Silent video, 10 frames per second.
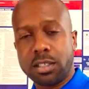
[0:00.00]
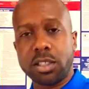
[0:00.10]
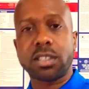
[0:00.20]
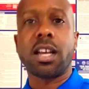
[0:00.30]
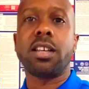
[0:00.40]

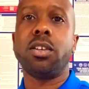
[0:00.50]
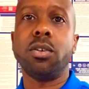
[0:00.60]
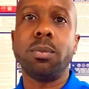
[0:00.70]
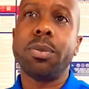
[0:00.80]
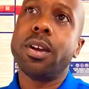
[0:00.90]
just like
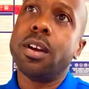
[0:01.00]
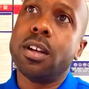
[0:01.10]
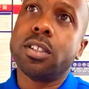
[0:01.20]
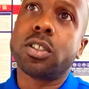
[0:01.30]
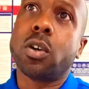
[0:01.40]
you.
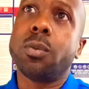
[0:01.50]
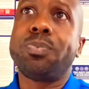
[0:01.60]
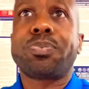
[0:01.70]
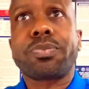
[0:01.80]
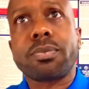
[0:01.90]

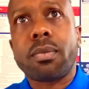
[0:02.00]
So